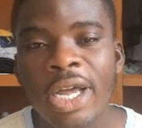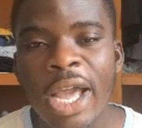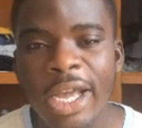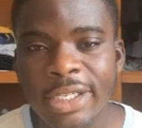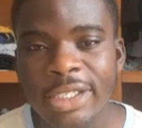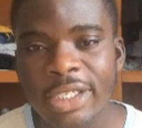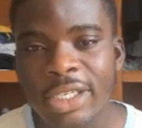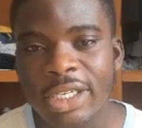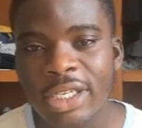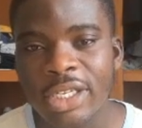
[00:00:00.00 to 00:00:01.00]
and
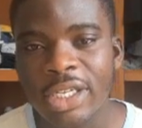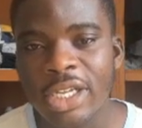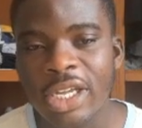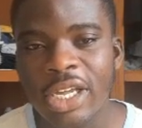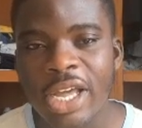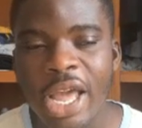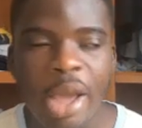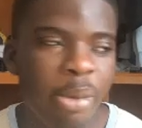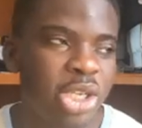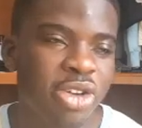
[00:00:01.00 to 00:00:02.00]
a
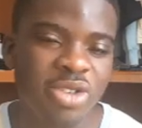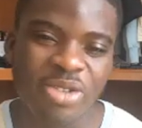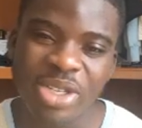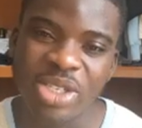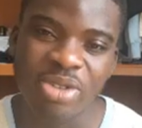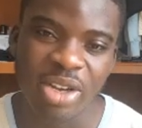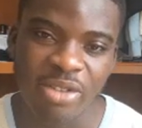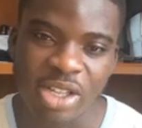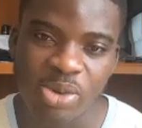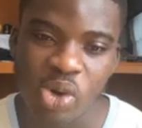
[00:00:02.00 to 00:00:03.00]
margin of safety is
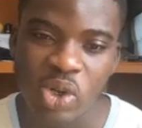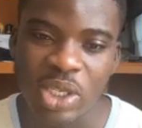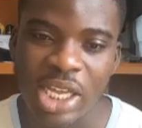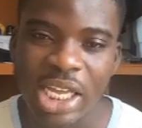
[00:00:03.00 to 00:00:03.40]
relevant because